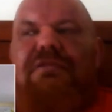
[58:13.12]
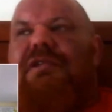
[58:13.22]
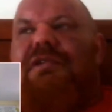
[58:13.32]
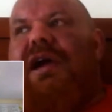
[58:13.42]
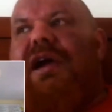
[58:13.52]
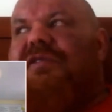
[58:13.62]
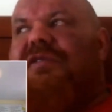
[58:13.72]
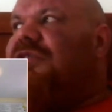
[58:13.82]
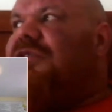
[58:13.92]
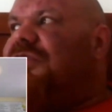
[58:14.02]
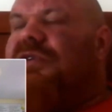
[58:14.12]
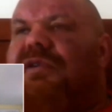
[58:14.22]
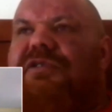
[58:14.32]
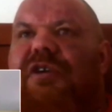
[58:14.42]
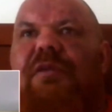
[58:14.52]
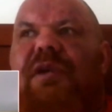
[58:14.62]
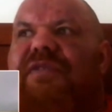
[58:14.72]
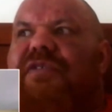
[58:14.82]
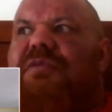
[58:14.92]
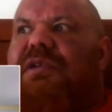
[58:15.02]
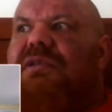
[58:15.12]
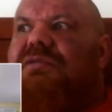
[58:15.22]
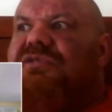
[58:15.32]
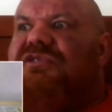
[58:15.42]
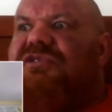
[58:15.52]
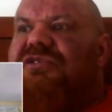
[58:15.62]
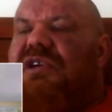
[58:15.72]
Yeah, you've got to add the food on top. My food bills,